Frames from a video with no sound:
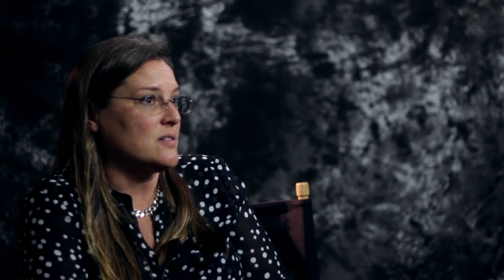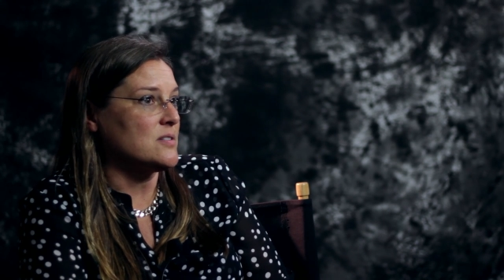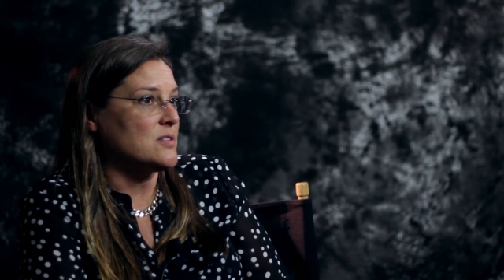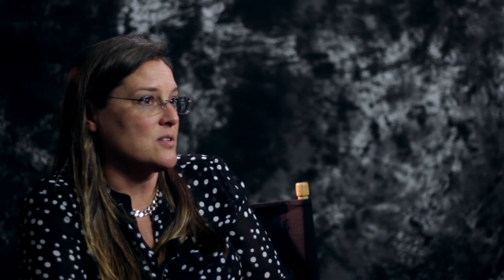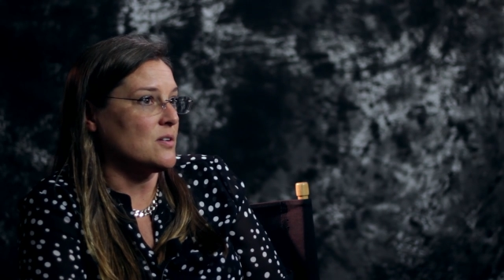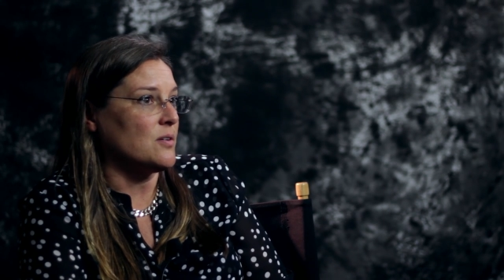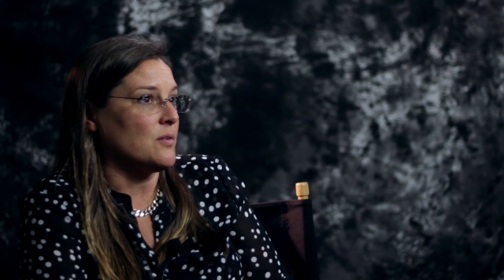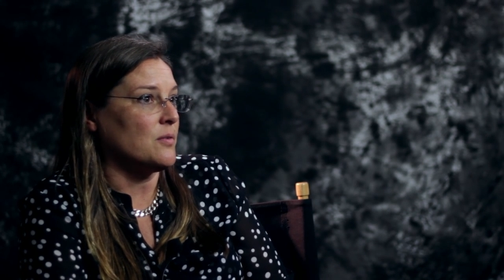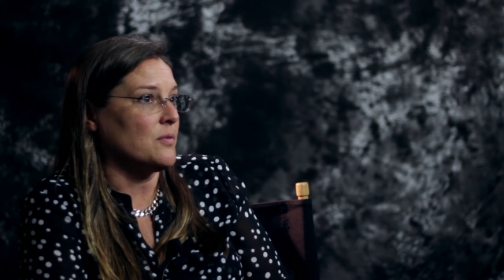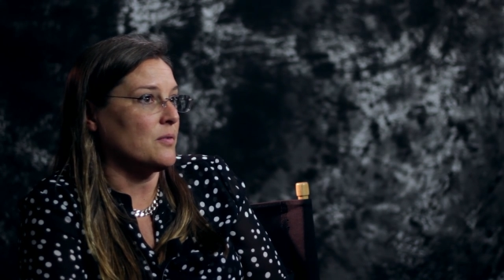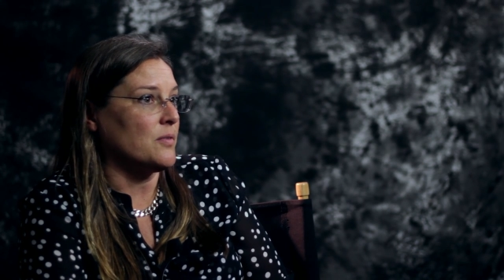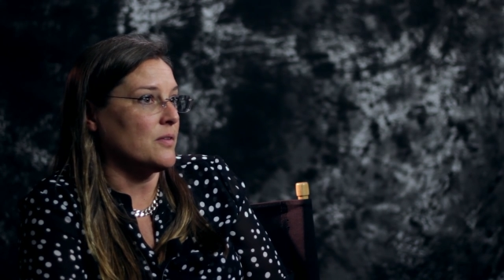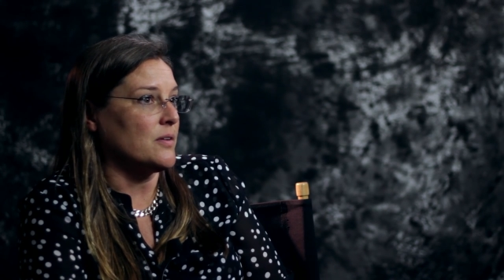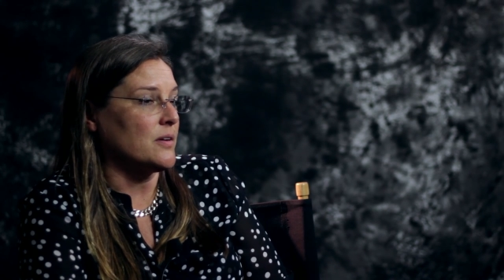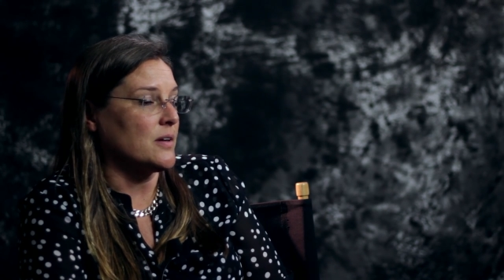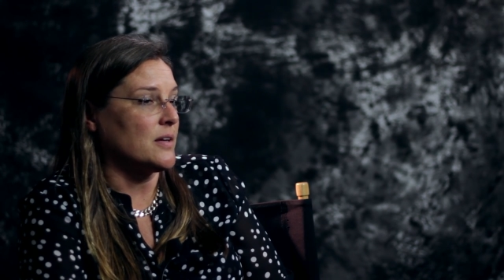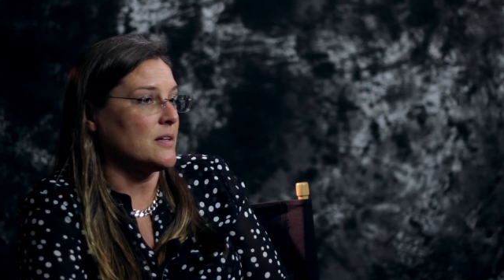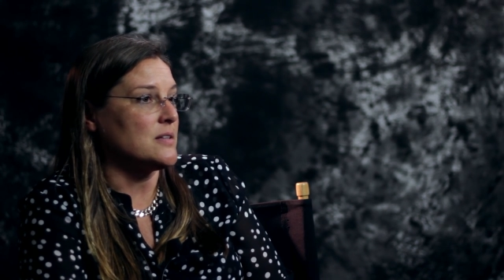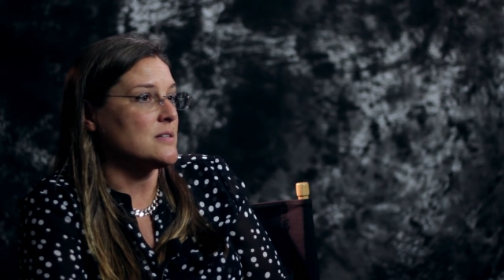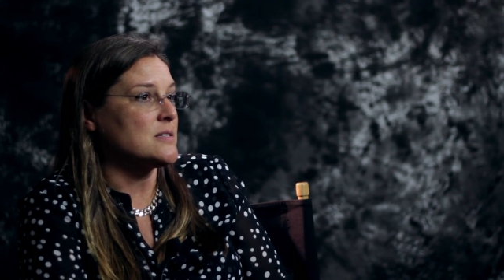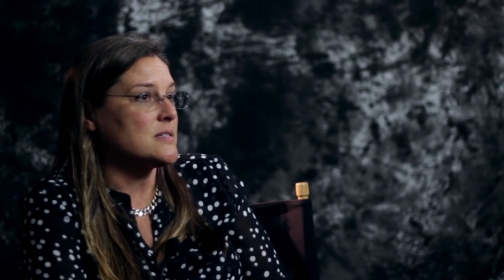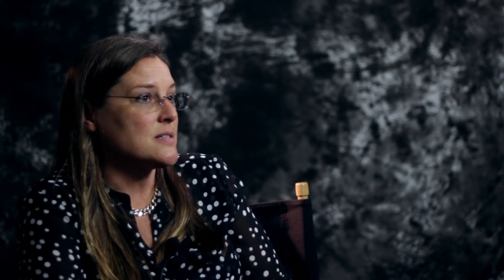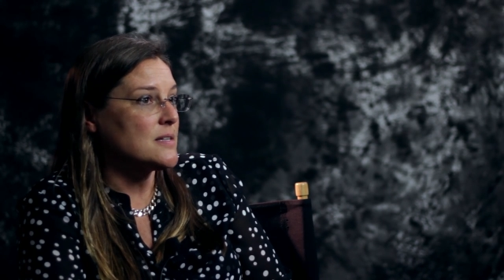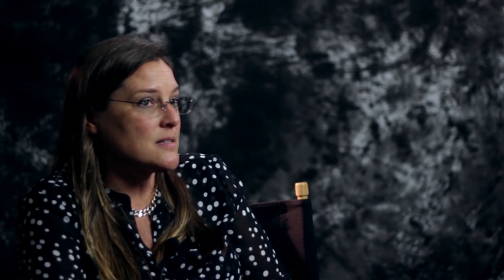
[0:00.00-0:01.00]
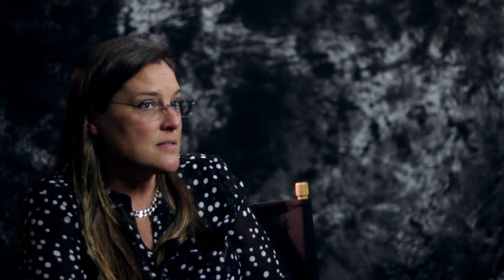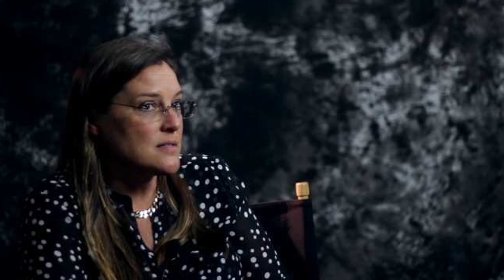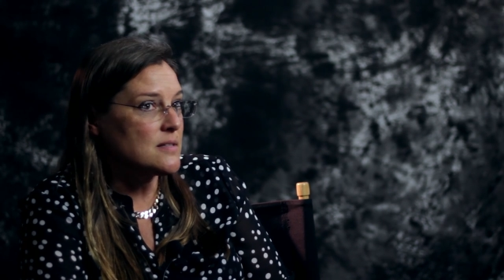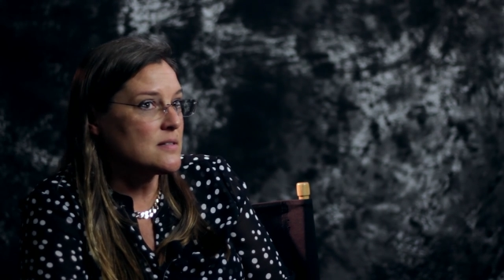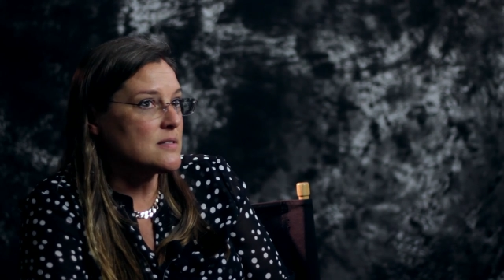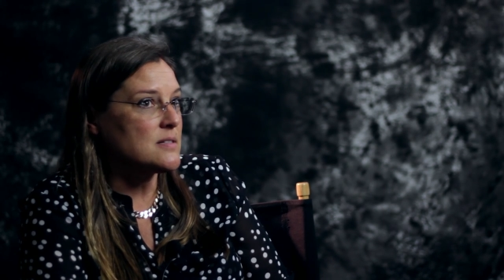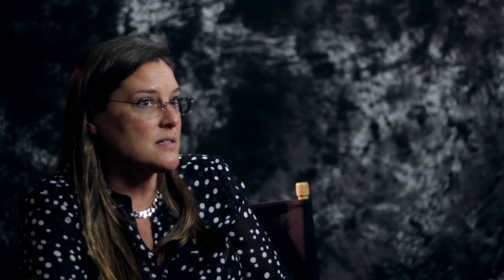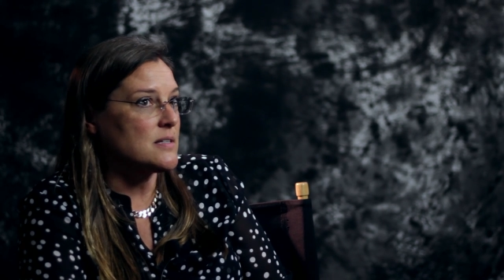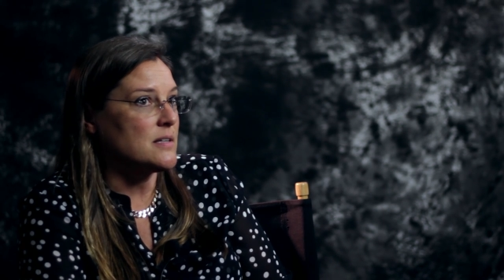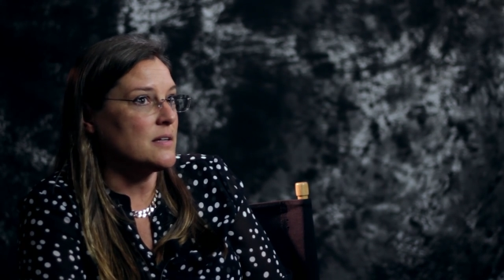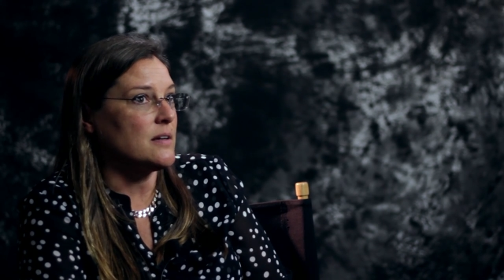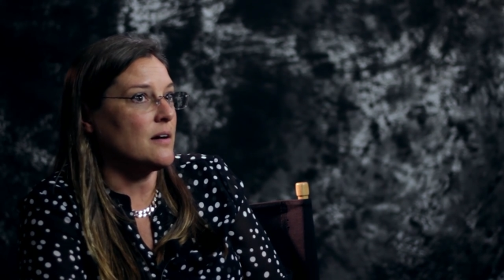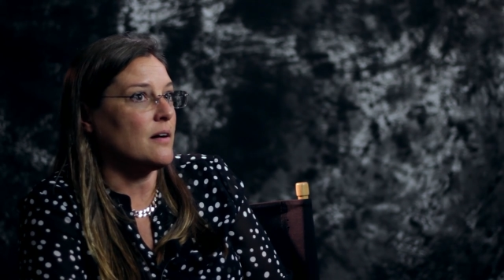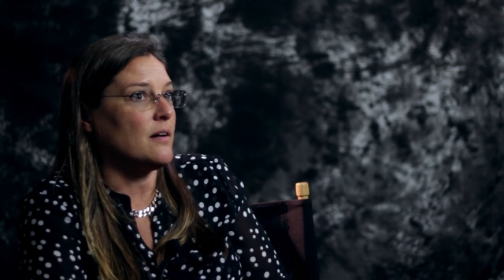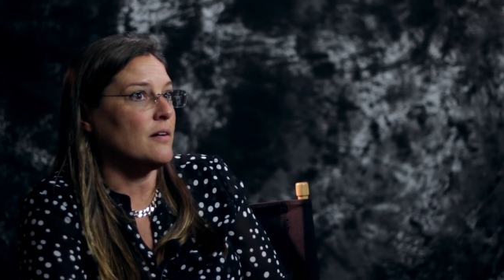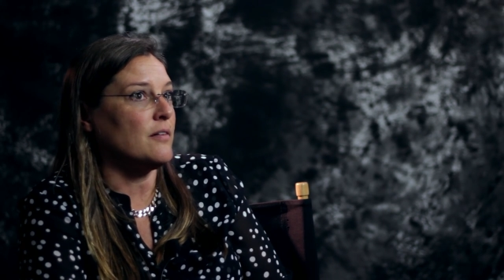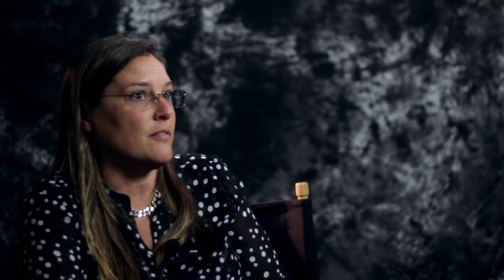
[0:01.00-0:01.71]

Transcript: And so the consistency